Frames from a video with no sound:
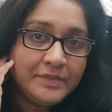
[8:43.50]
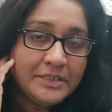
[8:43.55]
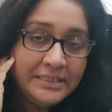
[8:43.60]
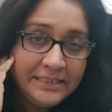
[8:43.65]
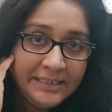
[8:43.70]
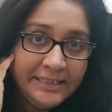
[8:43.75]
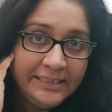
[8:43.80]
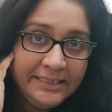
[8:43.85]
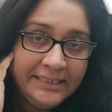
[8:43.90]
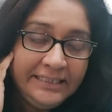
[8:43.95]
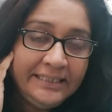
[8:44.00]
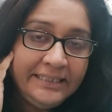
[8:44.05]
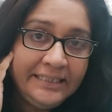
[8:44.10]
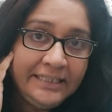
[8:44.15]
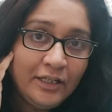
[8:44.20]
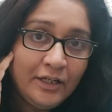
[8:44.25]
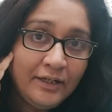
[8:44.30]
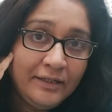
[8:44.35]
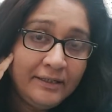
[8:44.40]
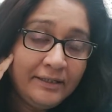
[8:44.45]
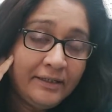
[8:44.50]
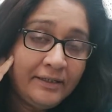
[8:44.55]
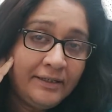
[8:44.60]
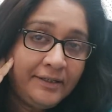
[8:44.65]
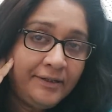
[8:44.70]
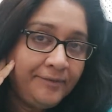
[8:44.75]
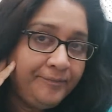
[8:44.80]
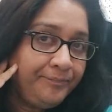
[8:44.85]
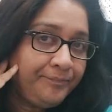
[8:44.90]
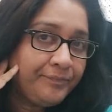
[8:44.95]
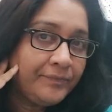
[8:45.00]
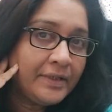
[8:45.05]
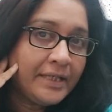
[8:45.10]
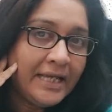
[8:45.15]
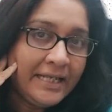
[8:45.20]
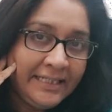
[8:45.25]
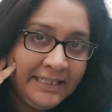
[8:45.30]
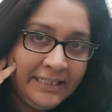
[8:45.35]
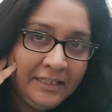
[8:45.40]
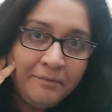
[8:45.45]
She did it in an
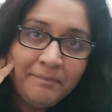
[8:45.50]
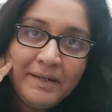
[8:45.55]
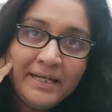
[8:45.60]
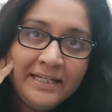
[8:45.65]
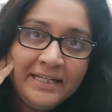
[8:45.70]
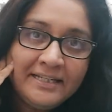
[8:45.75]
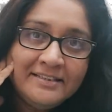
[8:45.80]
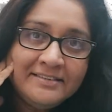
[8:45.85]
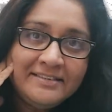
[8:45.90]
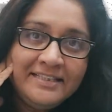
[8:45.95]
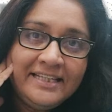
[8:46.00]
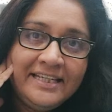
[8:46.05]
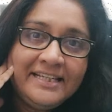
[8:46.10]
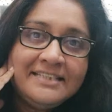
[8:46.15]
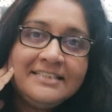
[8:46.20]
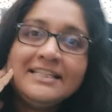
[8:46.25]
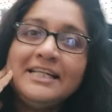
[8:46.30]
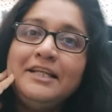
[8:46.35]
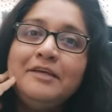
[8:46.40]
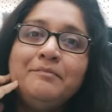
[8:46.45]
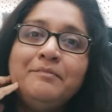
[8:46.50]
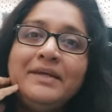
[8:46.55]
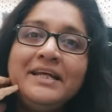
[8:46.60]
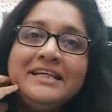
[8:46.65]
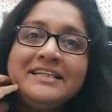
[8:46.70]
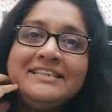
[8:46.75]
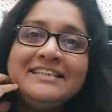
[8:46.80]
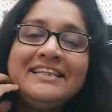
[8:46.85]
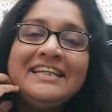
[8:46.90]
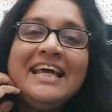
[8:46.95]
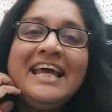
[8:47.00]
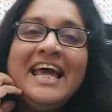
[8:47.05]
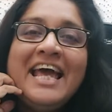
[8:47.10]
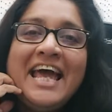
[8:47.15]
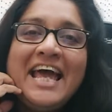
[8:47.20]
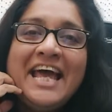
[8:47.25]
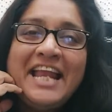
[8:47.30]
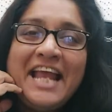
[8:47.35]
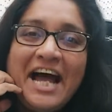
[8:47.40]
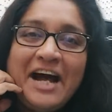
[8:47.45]
Independence Day celebration,
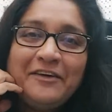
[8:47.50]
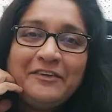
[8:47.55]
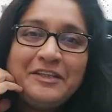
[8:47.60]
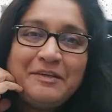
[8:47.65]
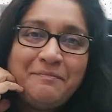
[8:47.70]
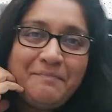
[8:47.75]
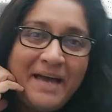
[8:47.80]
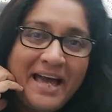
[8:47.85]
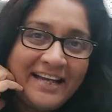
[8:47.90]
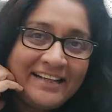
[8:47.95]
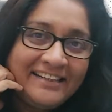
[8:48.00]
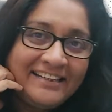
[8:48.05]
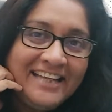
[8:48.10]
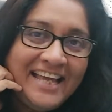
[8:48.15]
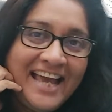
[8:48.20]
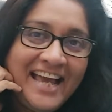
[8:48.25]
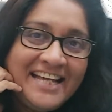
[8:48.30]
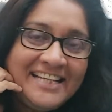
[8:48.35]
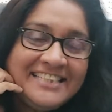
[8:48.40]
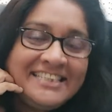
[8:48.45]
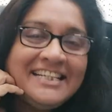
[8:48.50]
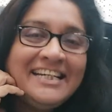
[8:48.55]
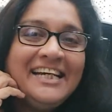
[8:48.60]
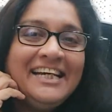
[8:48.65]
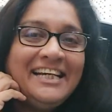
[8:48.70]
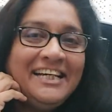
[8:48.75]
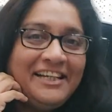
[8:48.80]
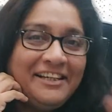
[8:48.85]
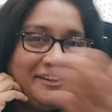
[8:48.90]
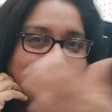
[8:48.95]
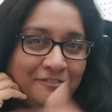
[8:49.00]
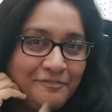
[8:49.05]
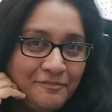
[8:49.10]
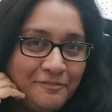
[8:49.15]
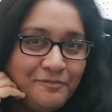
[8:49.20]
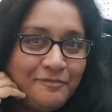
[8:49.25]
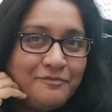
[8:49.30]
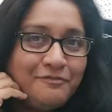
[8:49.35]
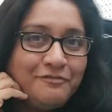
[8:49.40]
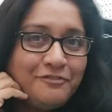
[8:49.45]
and how the backlash
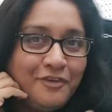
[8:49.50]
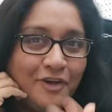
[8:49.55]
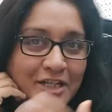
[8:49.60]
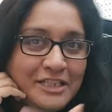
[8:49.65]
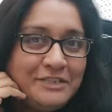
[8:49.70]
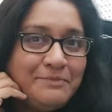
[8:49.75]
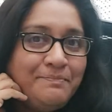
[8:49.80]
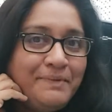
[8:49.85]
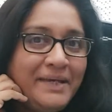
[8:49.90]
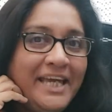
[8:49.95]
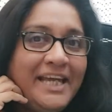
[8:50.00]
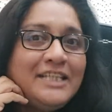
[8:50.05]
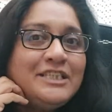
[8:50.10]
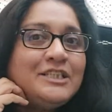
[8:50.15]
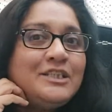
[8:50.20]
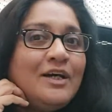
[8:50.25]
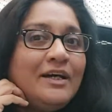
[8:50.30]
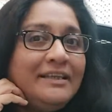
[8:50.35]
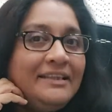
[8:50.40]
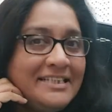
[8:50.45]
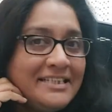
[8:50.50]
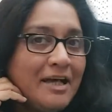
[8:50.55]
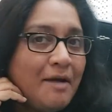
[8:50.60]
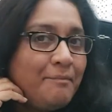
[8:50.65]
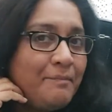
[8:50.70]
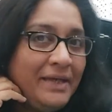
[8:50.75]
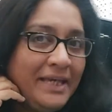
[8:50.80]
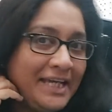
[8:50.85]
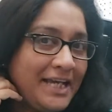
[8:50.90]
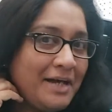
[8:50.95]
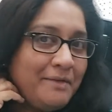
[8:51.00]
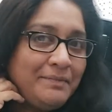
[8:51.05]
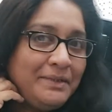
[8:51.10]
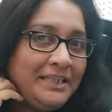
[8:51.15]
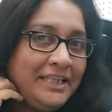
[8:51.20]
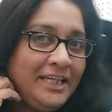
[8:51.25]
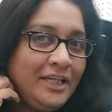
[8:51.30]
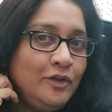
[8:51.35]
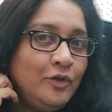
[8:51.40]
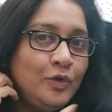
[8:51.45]
was based on this apekama
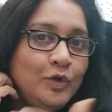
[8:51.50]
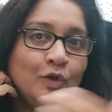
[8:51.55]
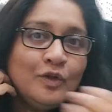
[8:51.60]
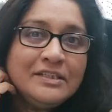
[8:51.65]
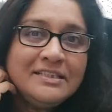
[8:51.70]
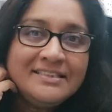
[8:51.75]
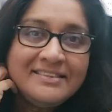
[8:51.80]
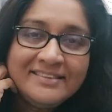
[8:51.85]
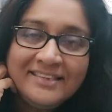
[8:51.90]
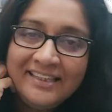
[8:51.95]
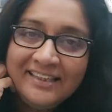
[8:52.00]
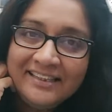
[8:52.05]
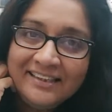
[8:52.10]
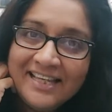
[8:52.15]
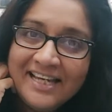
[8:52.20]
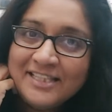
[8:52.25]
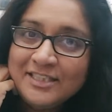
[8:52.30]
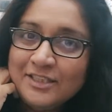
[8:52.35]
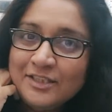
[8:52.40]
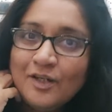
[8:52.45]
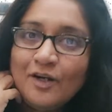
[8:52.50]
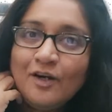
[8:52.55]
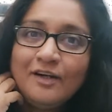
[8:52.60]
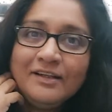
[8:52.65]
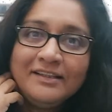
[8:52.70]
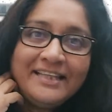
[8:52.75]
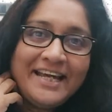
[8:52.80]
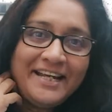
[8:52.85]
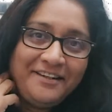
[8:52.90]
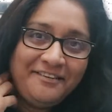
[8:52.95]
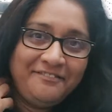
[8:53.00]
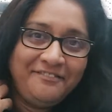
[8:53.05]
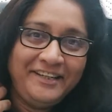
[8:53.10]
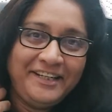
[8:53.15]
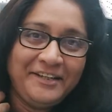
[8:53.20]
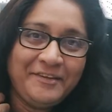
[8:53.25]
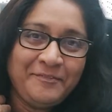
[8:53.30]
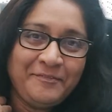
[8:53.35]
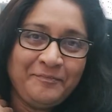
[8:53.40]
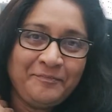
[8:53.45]
thing, you don't sing that song that
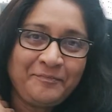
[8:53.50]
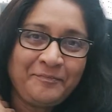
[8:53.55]
way